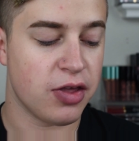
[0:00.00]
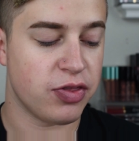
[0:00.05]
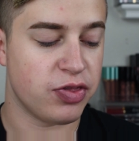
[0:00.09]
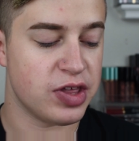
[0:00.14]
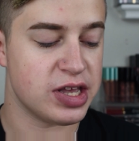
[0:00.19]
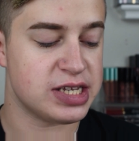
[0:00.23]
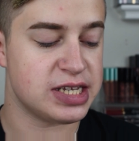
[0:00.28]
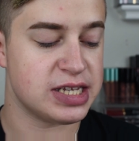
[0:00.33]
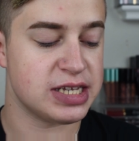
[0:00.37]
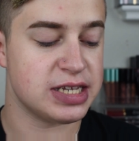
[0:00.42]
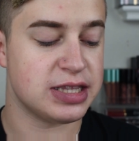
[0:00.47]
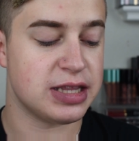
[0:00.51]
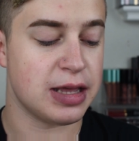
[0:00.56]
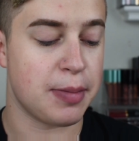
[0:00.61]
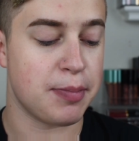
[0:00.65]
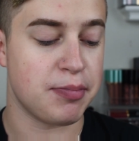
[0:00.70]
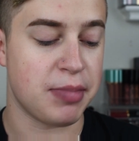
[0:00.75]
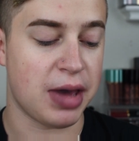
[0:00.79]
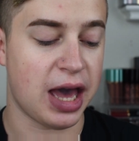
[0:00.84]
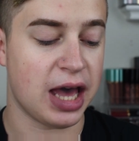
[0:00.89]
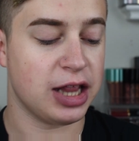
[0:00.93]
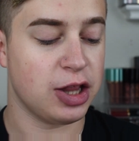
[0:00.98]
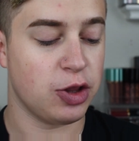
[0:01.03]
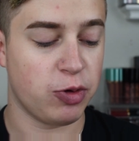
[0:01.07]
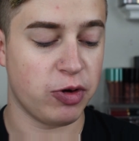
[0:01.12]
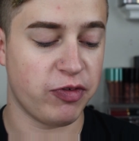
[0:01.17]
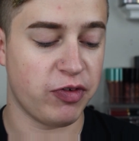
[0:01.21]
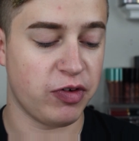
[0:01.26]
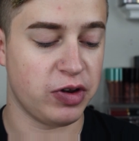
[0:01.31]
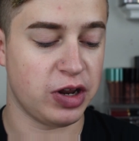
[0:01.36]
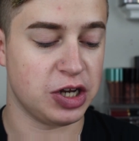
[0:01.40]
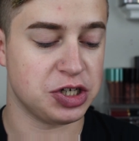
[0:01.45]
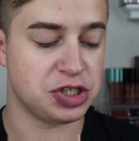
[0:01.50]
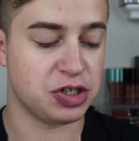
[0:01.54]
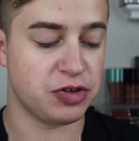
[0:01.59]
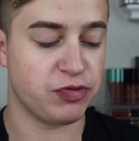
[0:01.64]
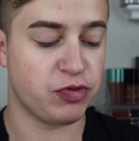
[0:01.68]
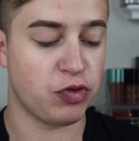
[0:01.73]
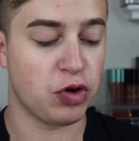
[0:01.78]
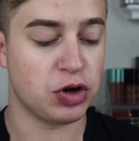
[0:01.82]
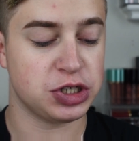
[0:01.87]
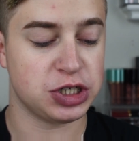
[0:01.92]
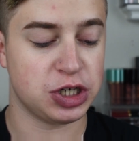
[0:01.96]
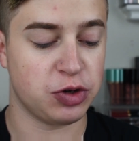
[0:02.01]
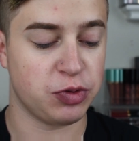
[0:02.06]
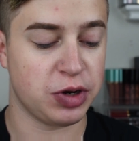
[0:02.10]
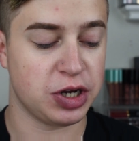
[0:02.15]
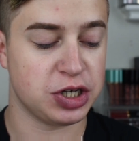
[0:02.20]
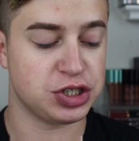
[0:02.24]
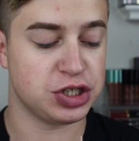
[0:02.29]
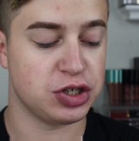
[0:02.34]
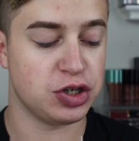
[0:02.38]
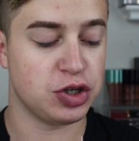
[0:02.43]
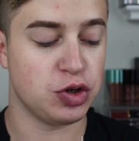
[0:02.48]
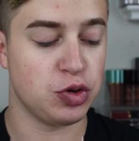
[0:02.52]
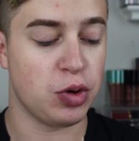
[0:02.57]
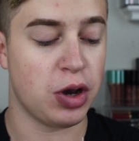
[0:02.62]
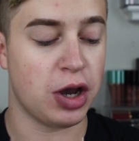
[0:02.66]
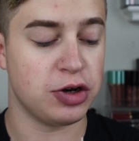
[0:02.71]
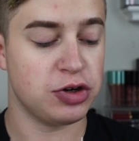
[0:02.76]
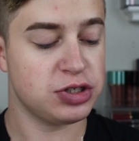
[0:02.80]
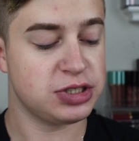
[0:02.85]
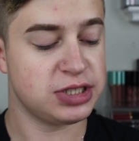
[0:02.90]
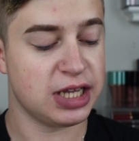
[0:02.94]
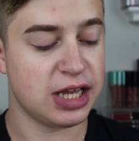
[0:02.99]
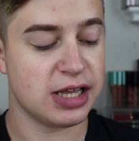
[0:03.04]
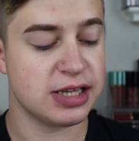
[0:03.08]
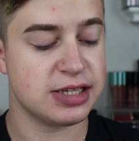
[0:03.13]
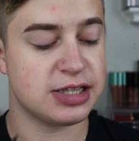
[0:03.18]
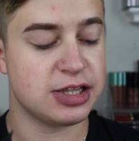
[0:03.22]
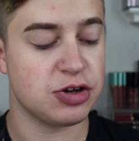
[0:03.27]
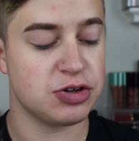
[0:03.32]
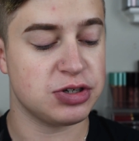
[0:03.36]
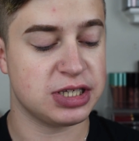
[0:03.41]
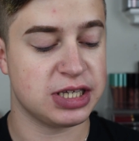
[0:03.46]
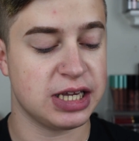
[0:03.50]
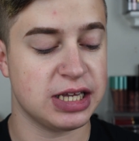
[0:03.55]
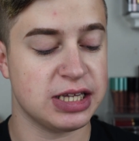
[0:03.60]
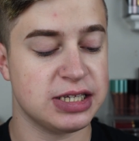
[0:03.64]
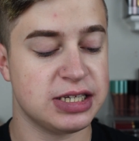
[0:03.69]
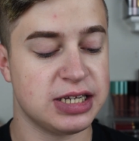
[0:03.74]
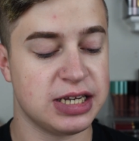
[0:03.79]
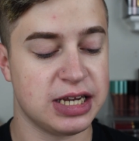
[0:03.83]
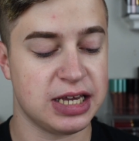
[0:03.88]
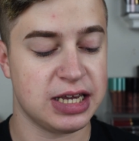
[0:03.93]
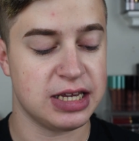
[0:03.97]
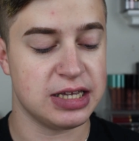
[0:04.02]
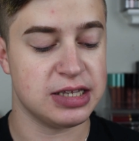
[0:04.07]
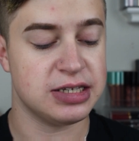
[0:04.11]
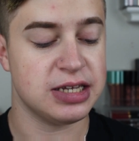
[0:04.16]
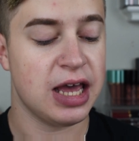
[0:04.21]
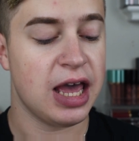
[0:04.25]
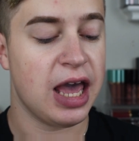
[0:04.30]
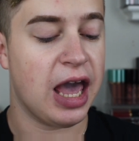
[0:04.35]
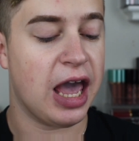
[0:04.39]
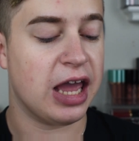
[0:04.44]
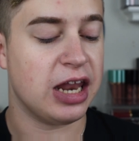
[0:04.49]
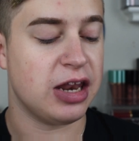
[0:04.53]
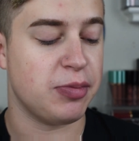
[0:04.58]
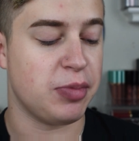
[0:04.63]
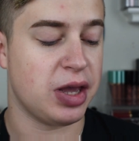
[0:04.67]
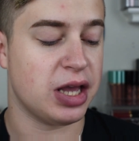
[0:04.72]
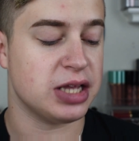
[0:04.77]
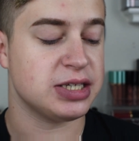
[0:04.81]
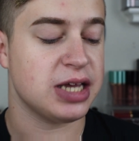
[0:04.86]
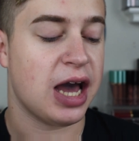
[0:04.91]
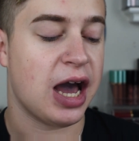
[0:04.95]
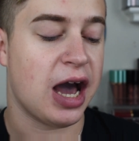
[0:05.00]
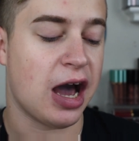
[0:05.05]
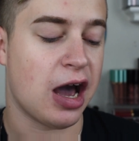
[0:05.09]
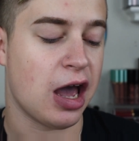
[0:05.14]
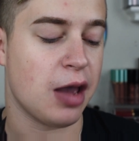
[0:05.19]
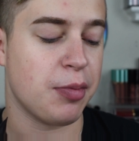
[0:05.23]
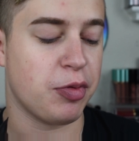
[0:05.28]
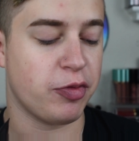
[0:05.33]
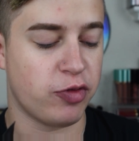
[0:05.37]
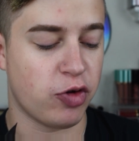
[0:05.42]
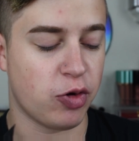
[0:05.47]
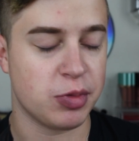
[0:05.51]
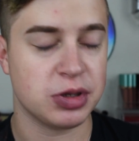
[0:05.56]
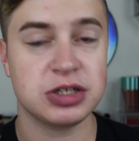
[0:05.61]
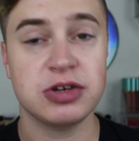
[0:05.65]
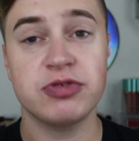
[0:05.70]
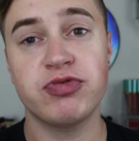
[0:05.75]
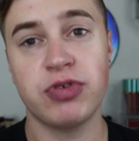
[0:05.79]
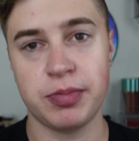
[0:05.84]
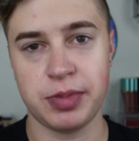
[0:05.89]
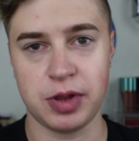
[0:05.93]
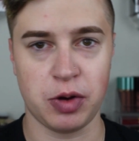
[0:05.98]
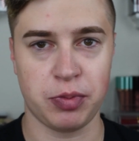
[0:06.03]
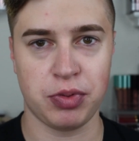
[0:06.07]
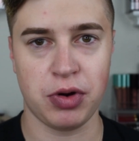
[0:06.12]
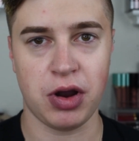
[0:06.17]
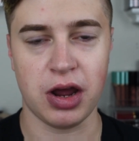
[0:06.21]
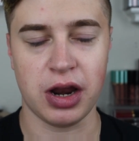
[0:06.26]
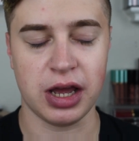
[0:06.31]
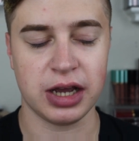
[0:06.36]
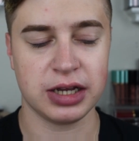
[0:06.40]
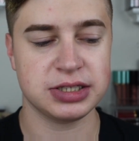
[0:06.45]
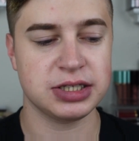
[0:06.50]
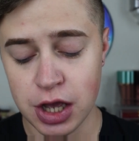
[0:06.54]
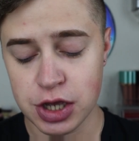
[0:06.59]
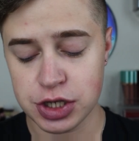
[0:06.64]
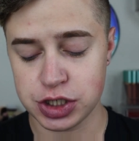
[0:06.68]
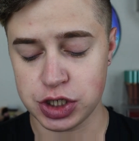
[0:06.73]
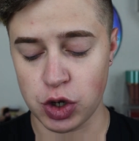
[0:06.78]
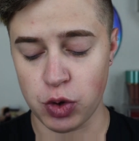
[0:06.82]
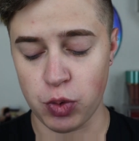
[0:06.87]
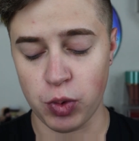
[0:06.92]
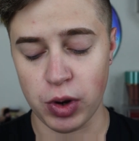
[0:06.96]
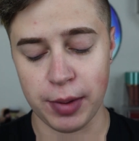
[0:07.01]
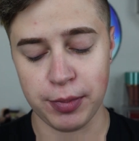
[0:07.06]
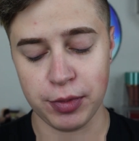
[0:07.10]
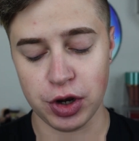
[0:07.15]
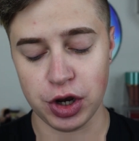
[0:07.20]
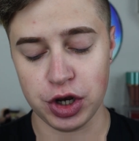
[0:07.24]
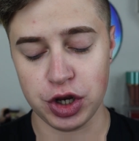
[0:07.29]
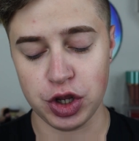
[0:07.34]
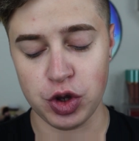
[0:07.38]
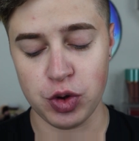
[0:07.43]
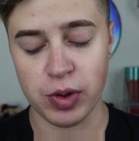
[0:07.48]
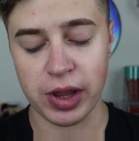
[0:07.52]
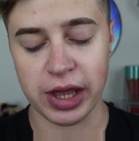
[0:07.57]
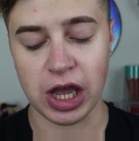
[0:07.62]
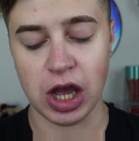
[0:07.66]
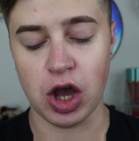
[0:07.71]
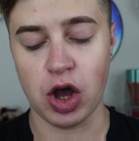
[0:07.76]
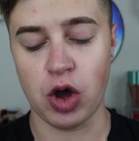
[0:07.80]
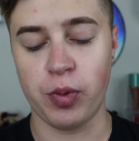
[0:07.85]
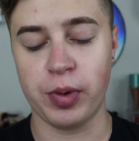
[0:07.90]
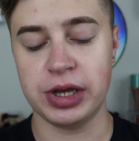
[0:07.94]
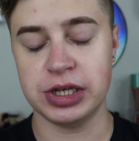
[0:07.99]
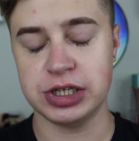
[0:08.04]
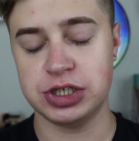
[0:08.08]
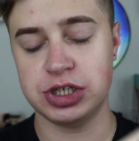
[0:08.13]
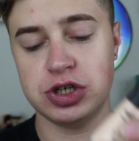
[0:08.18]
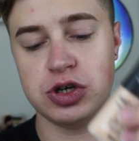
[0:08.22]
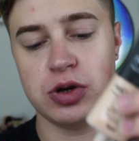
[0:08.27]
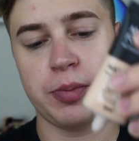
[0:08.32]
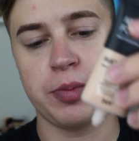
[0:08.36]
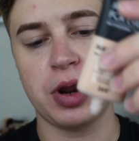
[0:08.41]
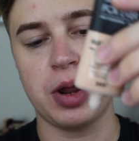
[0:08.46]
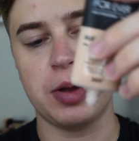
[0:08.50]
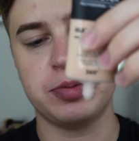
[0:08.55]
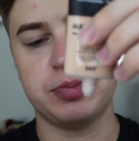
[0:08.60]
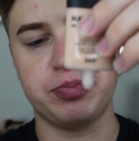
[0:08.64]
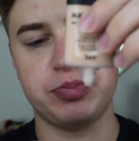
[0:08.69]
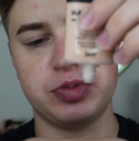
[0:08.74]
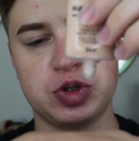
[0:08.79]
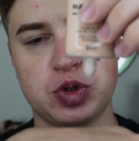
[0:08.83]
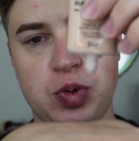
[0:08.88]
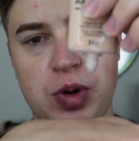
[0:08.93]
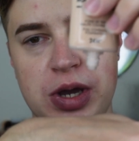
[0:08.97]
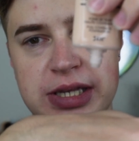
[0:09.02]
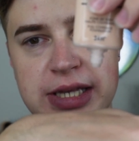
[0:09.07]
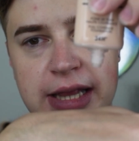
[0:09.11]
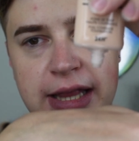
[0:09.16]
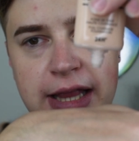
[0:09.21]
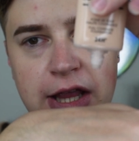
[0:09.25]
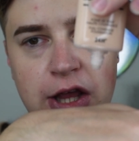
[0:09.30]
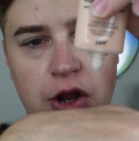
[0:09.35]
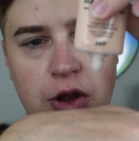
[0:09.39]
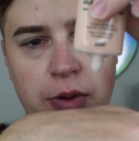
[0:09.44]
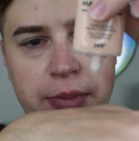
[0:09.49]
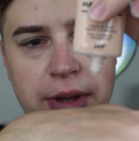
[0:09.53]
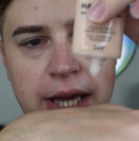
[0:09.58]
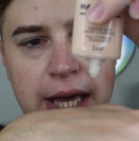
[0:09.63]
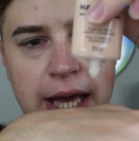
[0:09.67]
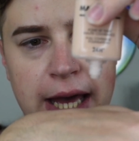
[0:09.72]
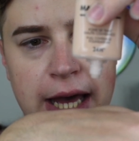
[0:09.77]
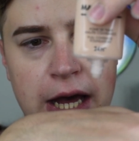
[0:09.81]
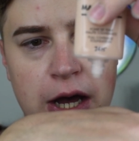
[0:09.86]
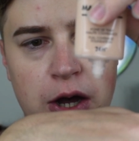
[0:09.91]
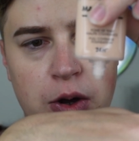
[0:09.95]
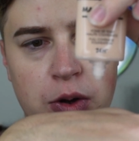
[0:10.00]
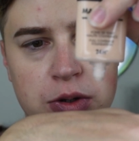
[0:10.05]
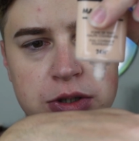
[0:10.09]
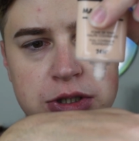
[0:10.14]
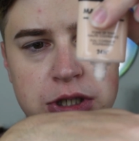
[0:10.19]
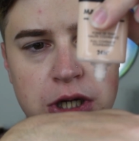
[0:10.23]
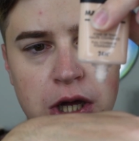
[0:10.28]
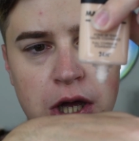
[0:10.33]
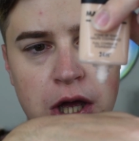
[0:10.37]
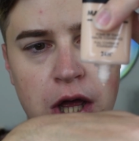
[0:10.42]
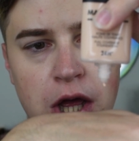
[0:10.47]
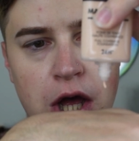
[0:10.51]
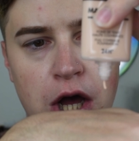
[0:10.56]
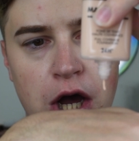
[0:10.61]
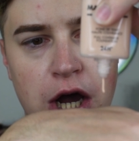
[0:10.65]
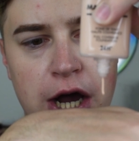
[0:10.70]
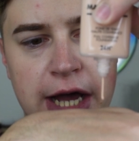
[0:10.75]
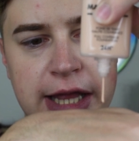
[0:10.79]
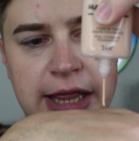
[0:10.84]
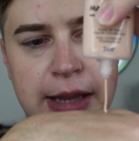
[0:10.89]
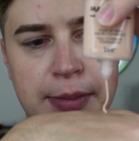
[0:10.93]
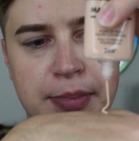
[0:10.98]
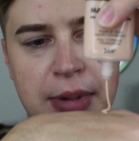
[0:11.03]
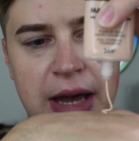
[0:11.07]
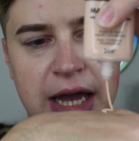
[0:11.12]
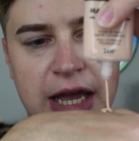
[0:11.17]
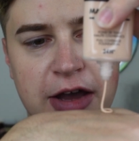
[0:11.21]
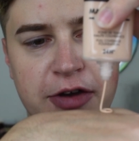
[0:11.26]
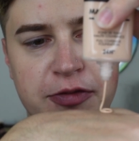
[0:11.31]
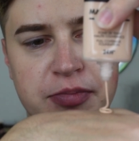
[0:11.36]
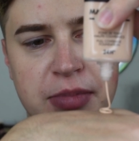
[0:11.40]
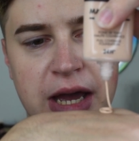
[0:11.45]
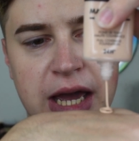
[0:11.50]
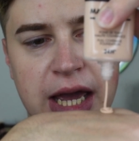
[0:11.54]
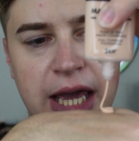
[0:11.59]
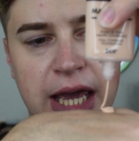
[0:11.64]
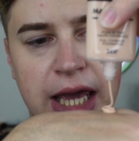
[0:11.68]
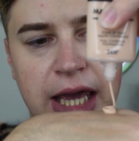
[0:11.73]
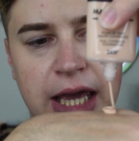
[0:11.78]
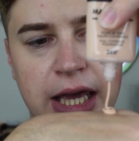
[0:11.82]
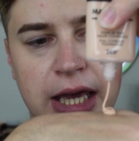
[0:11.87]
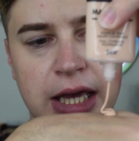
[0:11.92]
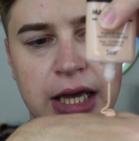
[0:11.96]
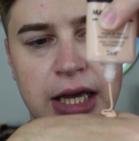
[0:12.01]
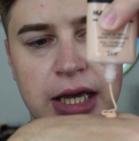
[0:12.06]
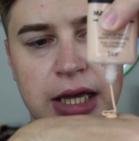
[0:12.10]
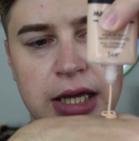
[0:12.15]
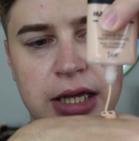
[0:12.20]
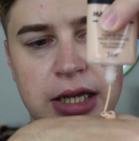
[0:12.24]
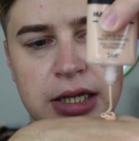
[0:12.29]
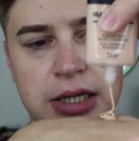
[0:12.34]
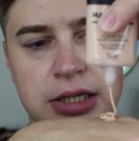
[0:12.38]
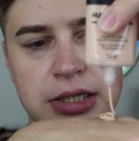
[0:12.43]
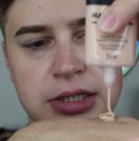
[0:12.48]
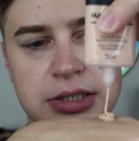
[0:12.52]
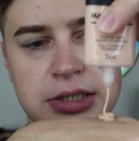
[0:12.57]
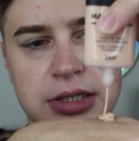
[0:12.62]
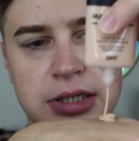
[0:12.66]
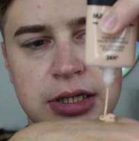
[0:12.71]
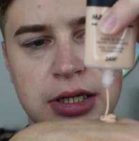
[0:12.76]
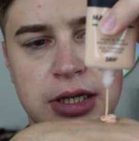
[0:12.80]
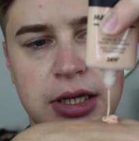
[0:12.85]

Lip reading: This is the matte liquid foundation for a generation who understands their skin's needs and demands high performance from their products. So what I'm going to do, like I always do, I'm going to squeeze a little bit out on the back of my hand.